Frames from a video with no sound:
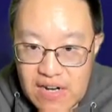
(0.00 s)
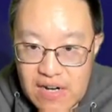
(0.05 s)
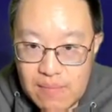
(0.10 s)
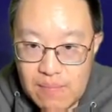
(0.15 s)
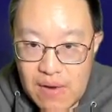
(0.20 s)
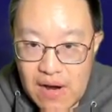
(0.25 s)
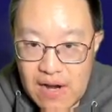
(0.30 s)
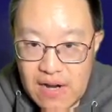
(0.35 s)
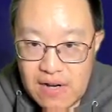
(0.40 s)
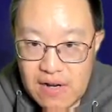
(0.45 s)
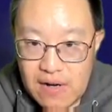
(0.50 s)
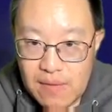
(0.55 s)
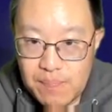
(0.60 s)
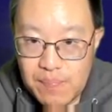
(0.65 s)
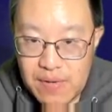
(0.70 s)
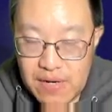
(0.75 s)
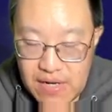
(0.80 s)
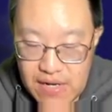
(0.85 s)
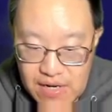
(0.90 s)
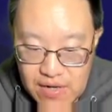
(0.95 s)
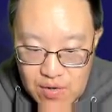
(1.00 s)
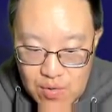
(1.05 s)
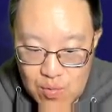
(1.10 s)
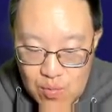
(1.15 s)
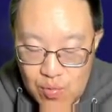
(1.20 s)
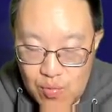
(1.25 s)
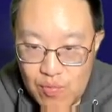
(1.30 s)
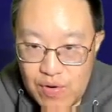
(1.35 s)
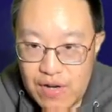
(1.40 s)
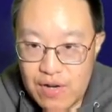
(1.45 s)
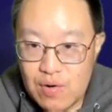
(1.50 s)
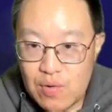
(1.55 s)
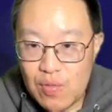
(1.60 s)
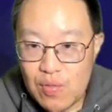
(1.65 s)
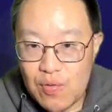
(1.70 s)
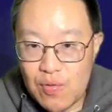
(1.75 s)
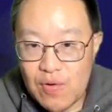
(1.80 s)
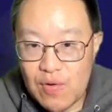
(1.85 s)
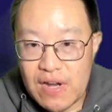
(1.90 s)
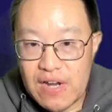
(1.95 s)
minus
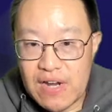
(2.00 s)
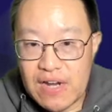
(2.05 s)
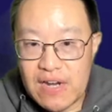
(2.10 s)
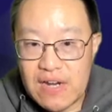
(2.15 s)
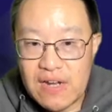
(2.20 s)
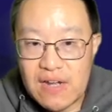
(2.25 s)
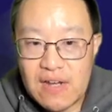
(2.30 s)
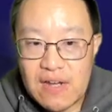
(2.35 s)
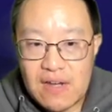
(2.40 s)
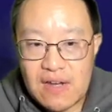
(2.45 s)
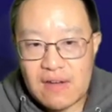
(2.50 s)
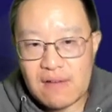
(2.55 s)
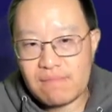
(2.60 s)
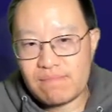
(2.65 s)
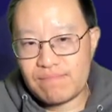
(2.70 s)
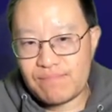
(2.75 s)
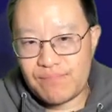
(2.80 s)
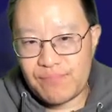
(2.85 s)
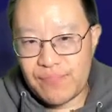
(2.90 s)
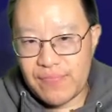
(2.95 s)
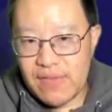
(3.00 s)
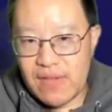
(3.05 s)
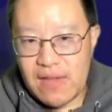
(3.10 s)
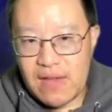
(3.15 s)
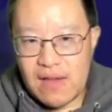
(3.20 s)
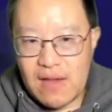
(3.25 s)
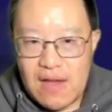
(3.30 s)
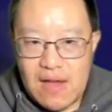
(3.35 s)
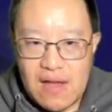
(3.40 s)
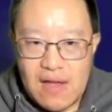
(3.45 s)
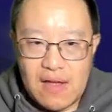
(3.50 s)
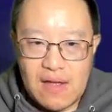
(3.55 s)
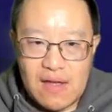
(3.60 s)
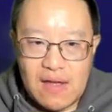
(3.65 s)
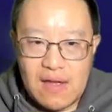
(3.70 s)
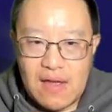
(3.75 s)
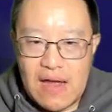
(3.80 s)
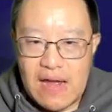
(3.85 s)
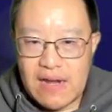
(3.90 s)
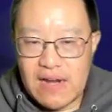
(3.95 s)
p2323,
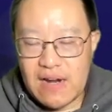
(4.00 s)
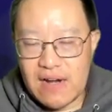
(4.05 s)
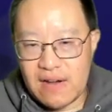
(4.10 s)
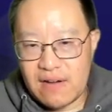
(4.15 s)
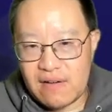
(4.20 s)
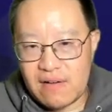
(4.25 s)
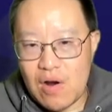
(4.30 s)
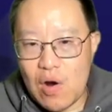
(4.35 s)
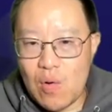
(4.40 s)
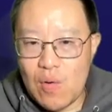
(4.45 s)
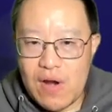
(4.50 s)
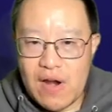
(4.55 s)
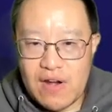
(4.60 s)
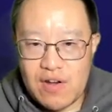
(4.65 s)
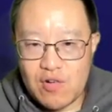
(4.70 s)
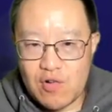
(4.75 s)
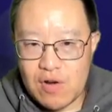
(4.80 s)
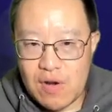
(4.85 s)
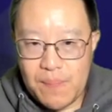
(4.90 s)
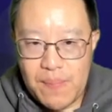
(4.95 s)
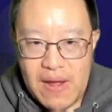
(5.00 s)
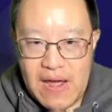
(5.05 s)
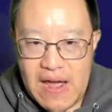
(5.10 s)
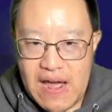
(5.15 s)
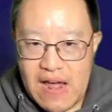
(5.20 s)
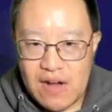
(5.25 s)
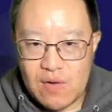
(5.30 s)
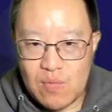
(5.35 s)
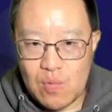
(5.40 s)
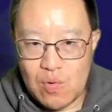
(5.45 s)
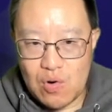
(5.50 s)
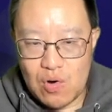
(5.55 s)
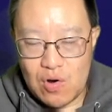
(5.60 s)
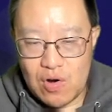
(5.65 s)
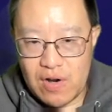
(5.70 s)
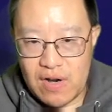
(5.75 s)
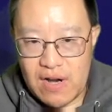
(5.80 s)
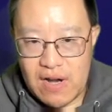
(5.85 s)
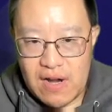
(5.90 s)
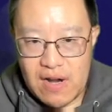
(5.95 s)
I can go and enter in a
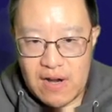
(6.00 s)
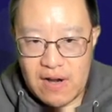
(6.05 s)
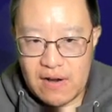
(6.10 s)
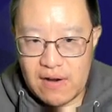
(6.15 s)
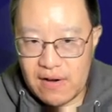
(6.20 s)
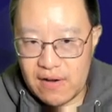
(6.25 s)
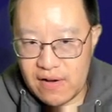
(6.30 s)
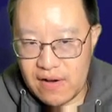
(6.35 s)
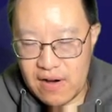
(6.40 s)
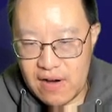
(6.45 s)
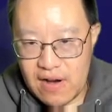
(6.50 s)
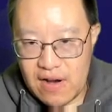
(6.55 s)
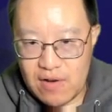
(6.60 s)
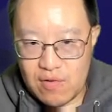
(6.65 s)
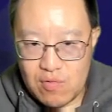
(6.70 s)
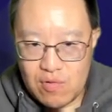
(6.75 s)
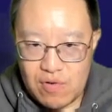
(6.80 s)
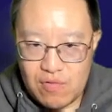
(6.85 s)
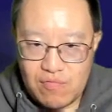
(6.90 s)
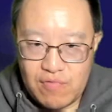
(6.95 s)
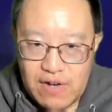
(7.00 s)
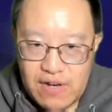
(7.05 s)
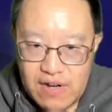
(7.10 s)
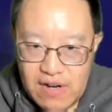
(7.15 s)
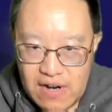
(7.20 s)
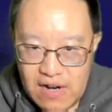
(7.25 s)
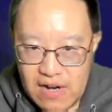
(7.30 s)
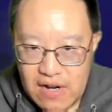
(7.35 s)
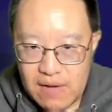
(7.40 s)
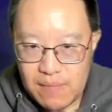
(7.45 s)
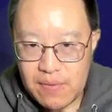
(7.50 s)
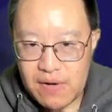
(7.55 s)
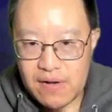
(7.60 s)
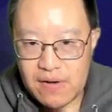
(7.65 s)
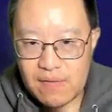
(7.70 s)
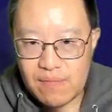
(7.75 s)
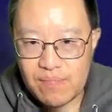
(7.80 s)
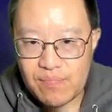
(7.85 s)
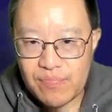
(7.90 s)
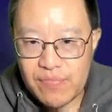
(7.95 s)
password, and it's going to enter in 3 times.
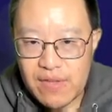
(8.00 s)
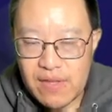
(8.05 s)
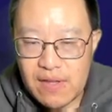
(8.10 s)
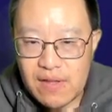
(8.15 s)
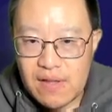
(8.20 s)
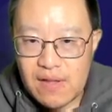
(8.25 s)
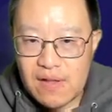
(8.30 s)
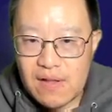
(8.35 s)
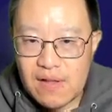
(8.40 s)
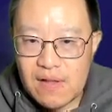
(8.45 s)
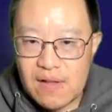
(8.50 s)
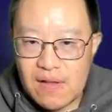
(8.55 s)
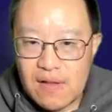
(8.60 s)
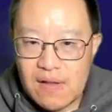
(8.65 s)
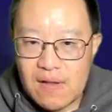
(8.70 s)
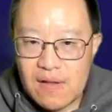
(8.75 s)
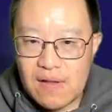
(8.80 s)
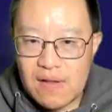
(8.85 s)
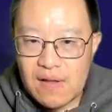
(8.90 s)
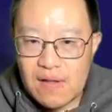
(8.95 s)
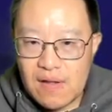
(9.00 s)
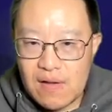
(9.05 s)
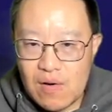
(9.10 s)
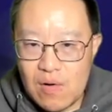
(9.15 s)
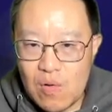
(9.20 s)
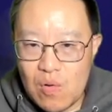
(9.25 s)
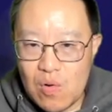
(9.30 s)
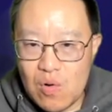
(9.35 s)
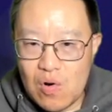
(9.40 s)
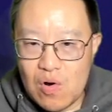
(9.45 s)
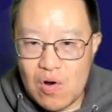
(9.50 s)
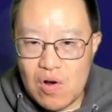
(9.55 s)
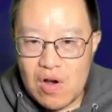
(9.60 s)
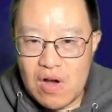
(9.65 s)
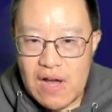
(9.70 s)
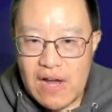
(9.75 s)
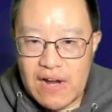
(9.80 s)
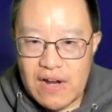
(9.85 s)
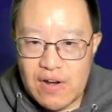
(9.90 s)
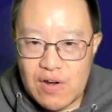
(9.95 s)
Or
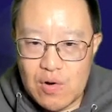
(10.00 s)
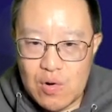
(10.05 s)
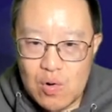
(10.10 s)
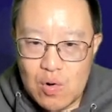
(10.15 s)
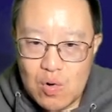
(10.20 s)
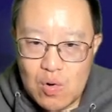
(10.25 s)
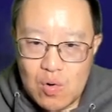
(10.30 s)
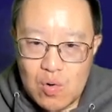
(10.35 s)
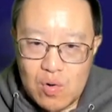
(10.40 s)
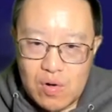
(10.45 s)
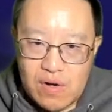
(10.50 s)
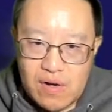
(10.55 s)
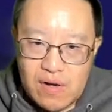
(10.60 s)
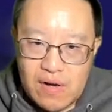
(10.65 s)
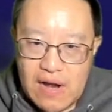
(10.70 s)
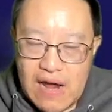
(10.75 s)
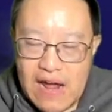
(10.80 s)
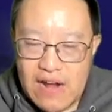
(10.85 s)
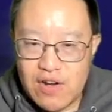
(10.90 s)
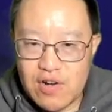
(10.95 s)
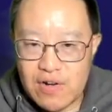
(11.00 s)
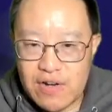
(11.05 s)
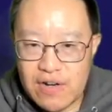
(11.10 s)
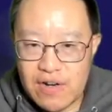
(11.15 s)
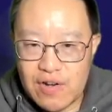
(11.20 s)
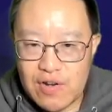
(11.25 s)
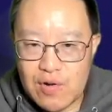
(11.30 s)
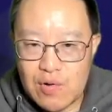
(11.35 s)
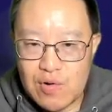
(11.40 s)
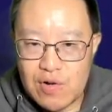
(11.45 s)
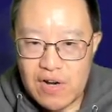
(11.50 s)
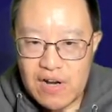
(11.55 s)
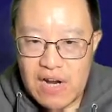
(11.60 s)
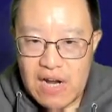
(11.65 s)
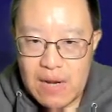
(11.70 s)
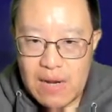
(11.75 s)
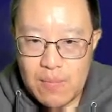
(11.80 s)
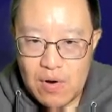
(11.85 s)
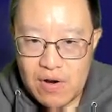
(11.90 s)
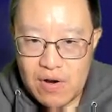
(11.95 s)
I can do, actually the
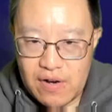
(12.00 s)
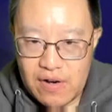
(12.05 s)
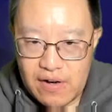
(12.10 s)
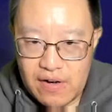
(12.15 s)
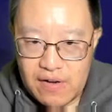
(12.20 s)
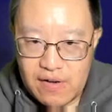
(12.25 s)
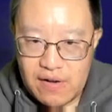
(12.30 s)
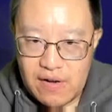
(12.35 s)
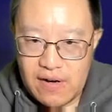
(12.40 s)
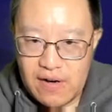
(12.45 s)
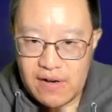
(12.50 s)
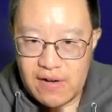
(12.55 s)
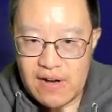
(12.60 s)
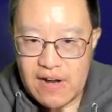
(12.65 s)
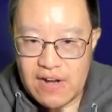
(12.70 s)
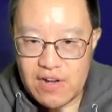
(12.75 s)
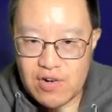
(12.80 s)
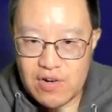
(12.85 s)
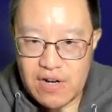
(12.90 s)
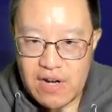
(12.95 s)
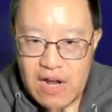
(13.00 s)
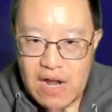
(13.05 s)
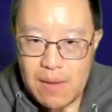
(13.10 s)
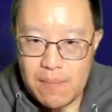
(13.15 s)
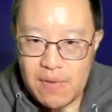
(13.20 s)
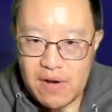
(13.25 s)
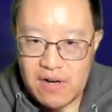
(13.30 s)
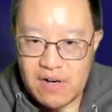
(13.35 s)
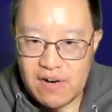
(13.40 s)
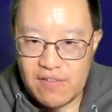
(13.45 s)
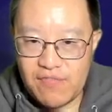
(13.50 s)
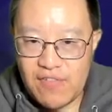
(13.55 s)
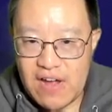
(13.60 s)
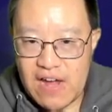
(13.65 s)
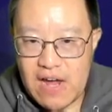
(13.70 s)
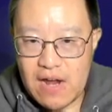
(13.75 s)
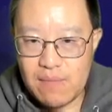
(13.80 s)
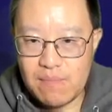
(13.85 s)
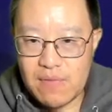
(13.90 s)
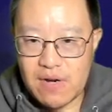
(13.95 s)
username on this is actually
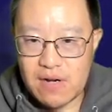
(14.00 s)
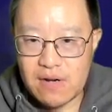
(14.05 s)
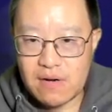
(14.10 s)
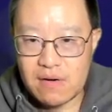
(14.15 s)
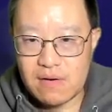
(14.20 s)
msfadmin,